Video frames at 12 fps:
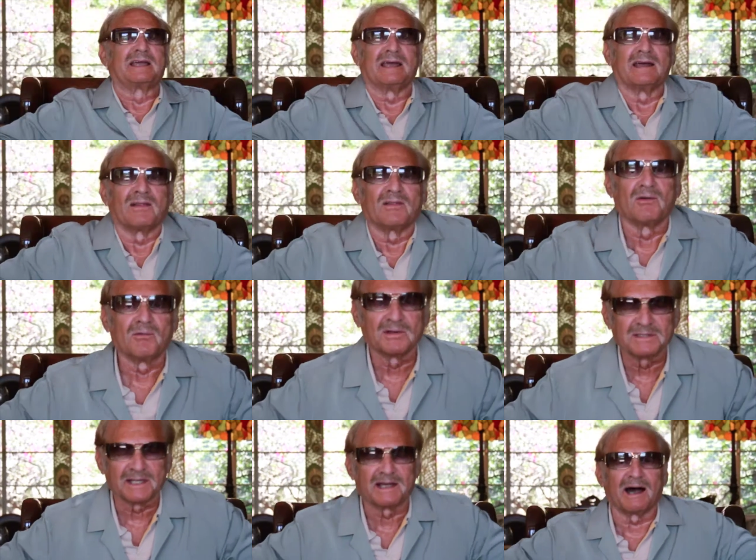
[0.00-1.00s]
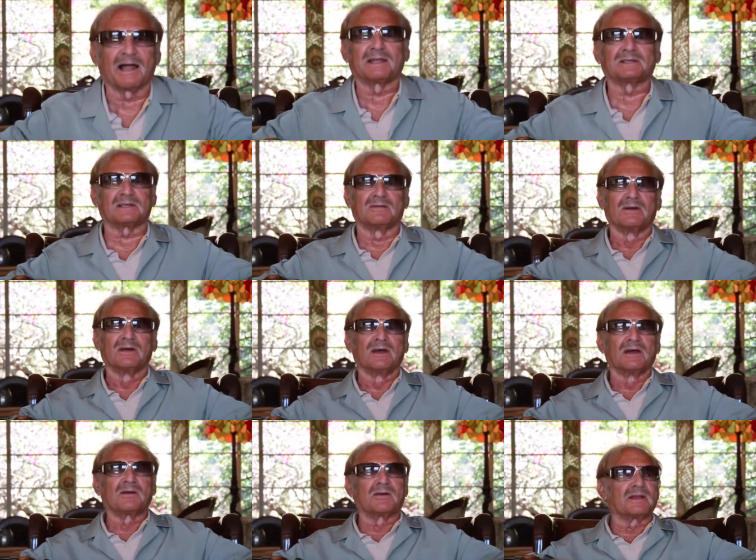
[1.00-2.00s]
Kael, who was the goddess of
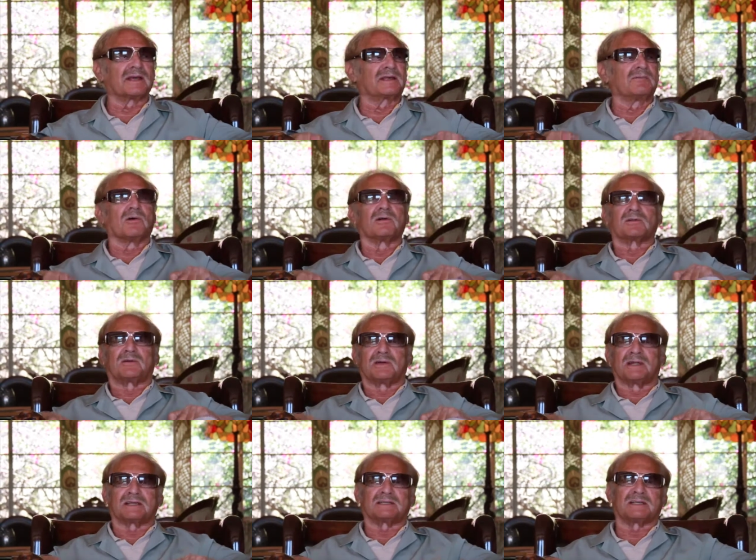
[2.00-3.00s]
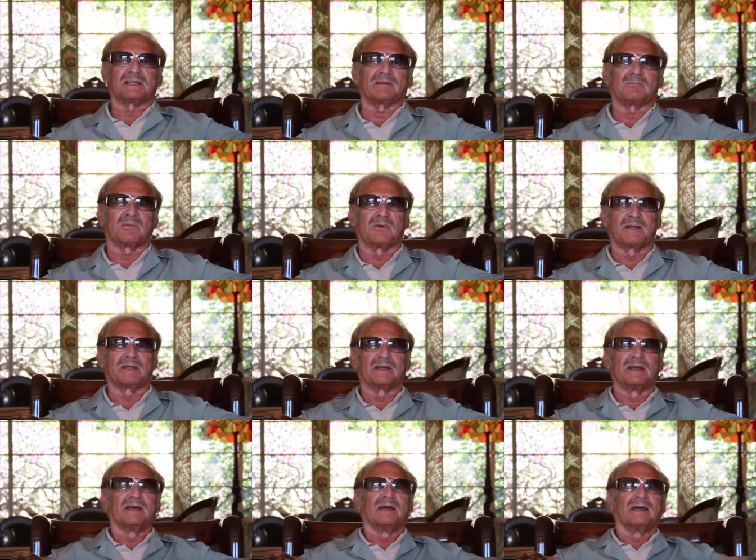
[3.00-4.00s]
critic, world critics at that point,
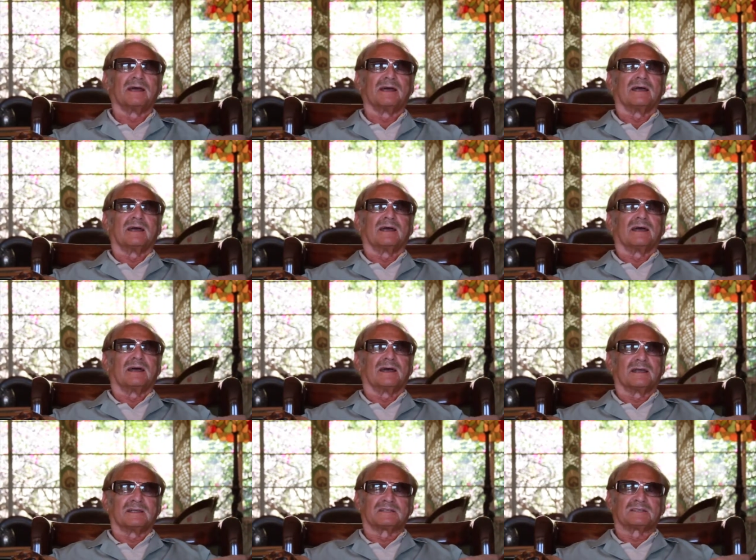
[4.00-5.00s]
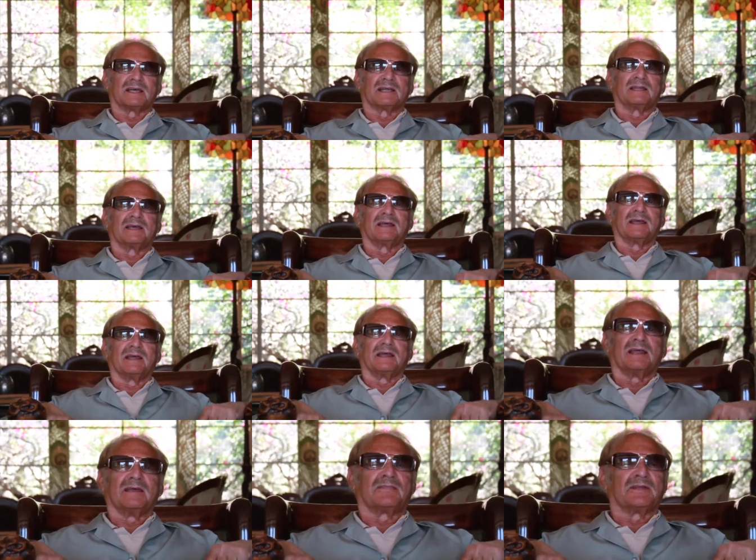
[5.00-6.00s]
said,
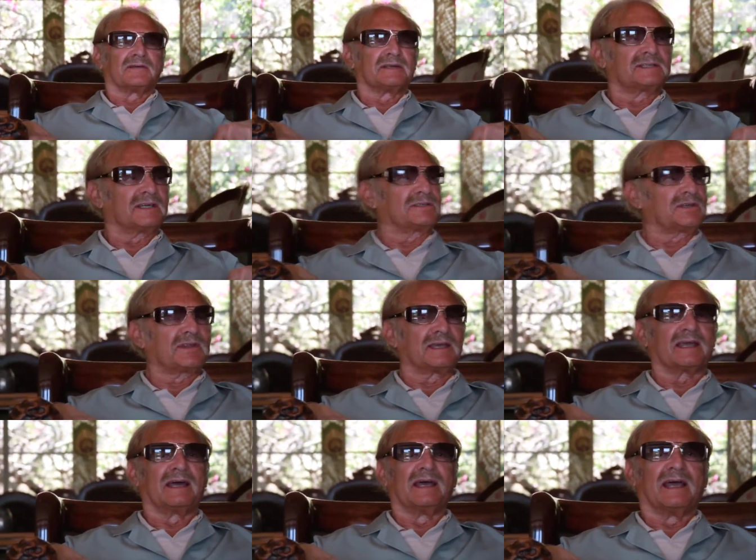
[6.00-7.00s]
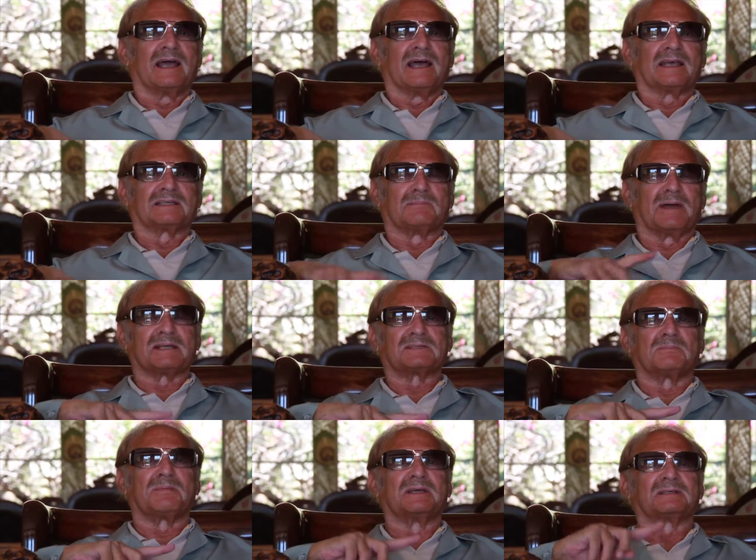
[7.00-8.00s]
if there is such a thing as a
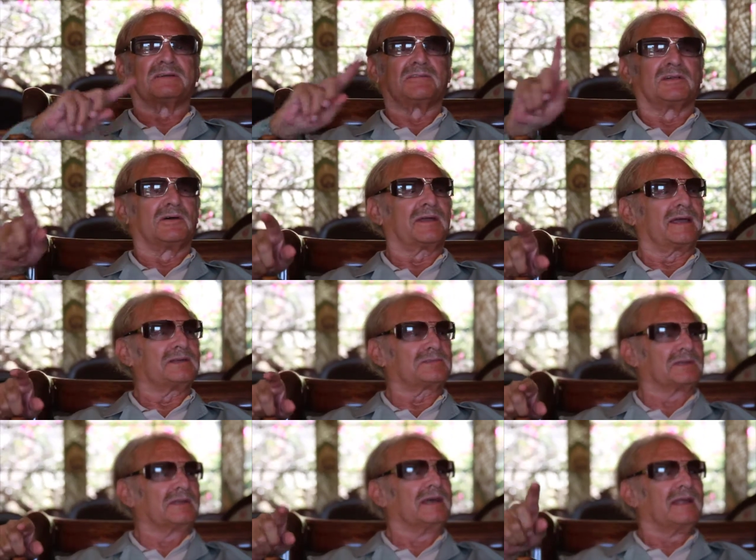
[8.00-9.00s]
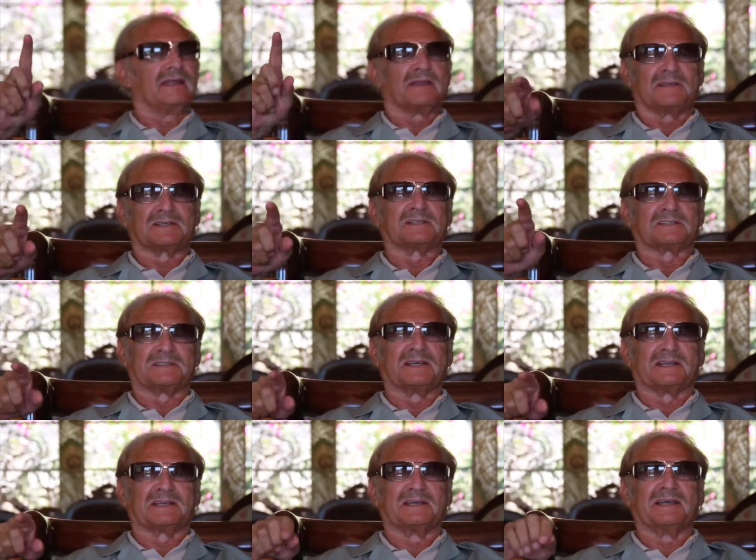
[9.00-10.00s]
masterpiece of a location, this is
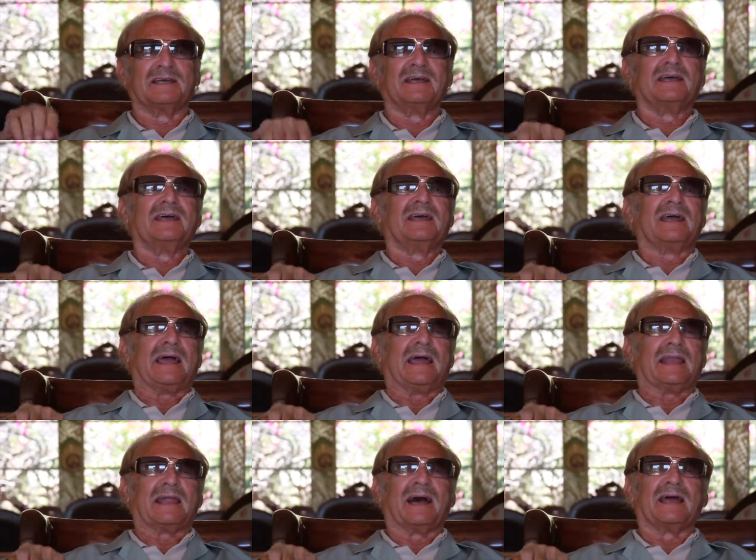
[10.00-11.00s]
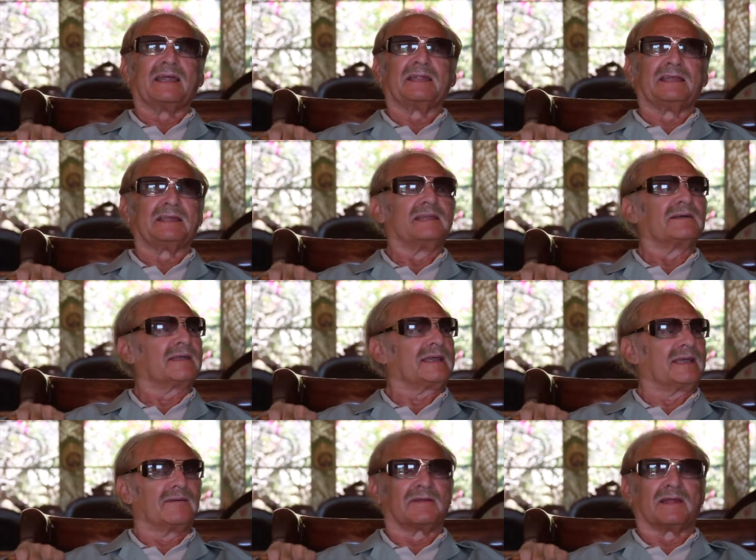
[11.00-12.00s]
it. And I did
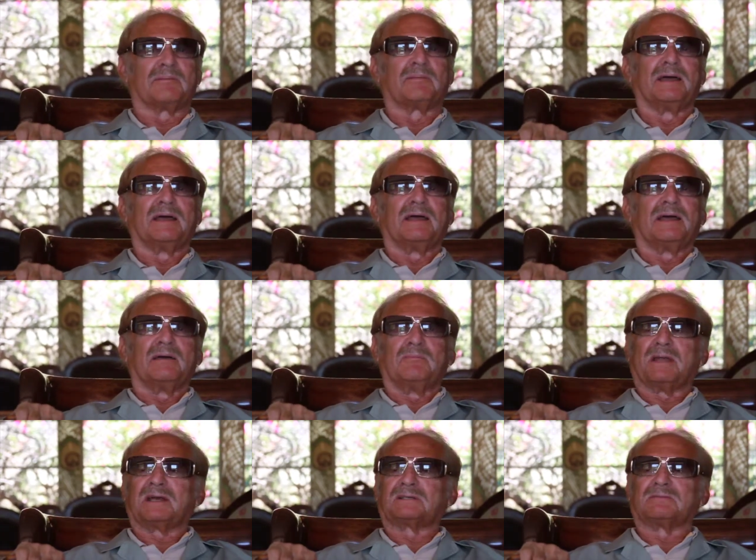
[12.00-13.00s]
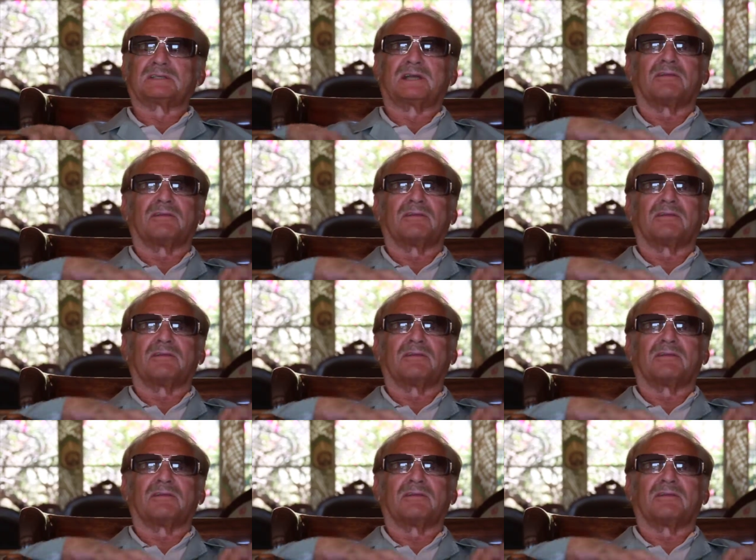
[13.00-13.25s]
nearly give it up because it was